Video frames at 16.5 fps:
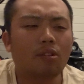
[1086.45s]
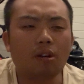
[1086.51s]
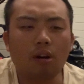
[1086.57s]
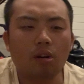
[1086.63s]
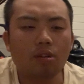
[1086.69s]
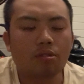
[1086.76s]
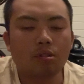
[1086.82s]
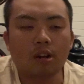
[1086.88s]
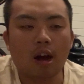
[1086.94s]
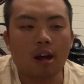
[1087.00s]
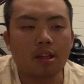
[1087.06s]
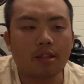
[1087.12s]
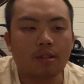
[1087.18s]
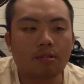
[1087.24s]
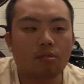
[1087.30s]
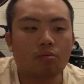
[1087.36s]
also other
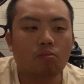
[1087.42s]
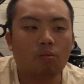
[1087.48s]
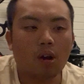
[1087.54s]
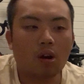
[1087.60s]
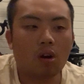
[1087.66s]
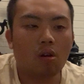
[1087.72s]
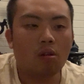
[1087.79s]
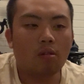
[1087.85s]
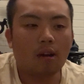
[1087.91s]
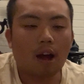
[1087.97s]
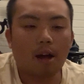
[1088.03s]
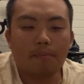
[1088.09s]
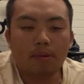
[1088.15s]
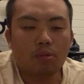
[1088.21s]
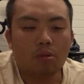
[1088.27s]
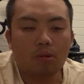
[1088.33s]
things as well. I've
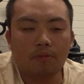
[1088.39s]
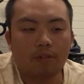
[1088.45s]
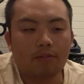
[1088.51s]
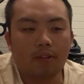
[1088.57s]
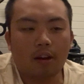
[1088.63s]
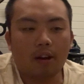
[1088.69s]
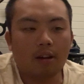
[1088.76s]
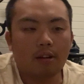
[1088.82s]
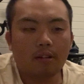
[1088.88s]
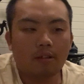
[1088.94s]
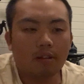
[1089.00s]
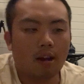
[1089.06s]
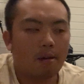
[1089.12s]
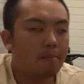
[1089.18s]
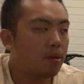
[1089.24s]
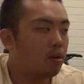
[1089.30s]
been doing for fun.
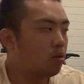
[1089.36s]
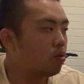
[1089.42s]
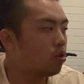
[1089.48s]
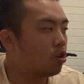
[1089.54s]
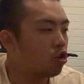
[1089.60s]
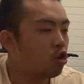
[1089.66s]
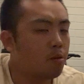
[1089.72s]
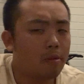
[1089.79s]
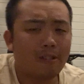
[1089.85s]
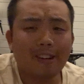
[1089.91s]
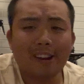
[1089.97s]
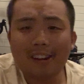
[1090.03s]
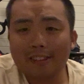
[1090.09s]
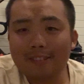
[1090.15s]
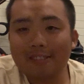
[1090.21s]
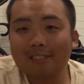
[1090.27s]
I've been doing Uber
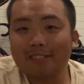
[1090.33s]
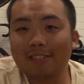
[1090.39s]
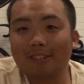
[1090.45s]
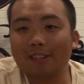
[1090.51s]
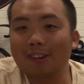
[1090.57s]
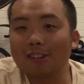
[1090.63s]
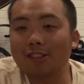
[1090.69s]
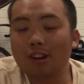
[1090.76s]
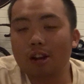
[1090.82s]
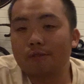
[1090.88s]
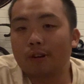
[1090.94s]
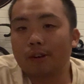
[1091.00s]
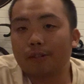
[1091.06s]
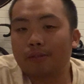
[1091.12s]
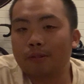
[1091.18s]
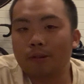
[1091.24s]
Eats. You know,
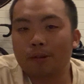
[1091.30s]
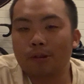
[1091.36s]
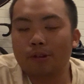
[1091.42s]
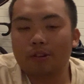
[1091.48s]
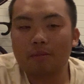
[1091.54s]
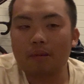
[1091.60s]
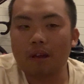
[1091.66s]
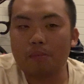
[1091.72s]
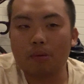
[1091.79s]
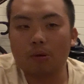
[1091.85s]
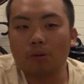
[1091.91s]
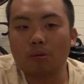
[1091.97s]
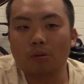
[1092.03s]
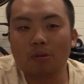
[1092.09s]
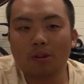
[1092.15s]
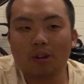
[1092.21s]
delivering food to
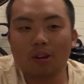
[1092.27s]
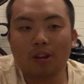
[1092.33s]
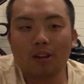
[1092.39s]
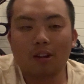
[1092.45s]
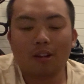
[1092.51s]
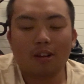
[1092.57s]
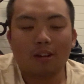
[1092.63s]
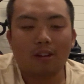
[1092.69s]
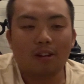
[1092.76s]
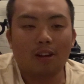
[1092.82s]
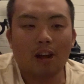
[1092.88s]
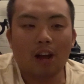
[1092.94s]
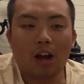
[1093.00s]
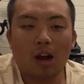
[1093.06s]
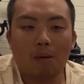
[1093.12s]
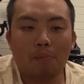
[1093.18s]
people
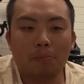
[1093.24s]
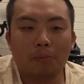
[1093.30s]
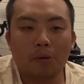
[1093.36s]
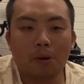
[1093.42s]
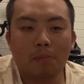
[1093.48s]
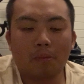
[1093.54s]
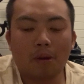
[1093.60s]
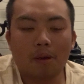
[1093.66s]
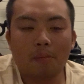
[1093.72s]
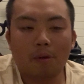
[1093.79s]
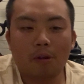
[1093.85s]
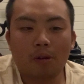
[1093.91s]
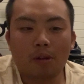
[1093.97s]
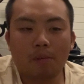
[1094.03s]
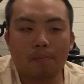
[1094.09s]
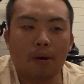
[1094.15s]
um, on my
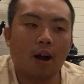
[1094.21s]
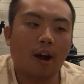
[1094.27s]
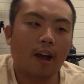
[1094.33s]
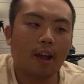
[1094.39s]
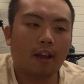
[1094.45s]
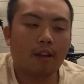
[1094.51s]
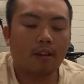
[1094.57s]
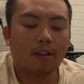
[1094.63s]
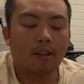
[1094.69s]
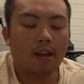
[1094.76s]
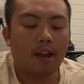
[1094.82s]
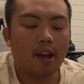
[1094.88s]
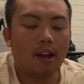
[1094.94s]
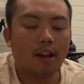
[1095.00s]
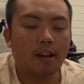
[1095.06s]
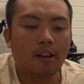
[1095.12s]
on the bike,
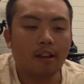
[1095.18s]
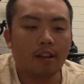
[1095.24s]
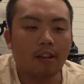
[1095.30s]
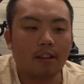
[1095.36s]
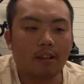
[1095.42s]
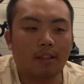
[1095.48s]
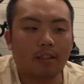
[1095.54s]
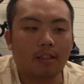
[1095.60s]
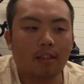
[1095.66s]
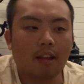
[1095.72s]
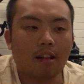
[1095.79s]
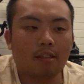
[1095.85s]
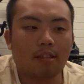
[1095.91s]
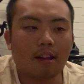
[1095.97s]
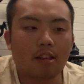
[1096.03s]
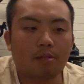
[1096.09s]
and
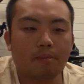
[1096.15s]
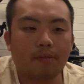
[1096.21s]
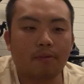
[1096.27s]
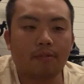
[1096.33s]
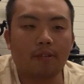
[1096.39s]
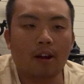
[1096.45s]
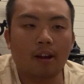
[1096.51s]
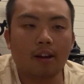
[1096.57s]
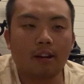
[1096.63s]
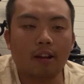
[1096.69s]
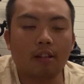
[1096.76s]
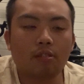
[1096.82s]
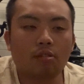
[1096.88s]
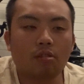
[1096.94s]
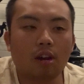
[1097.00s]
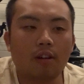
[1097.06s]
that that's been fun.
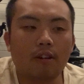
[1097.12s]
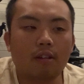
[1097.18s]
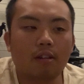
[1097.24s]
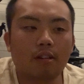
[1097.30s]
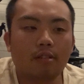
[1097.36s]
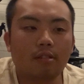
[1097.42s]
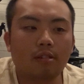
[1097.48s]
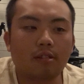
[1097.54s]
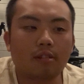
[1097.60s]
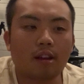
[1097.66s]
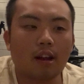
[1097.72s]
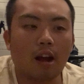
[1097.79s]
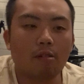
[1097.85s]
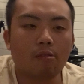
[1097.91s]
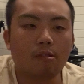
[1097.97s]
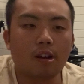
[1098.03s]
It's uh, it's not something
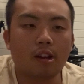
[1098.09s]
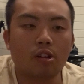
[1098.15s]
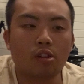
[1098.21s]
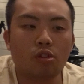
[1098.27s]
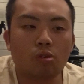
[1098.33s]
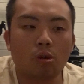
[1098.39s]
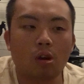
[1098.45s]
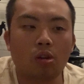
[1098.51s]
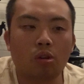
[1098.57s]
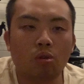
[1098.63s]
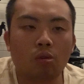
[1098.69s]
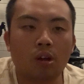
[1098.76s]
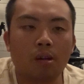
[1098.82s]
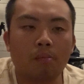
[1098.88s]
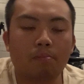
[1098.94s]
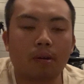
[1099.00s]
I really enjoy
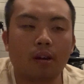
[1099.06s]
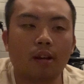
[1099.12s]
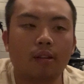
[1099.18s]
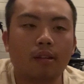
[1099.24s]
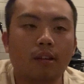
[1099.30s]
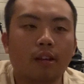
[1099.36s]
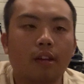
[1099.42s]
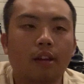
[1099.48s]
doing, but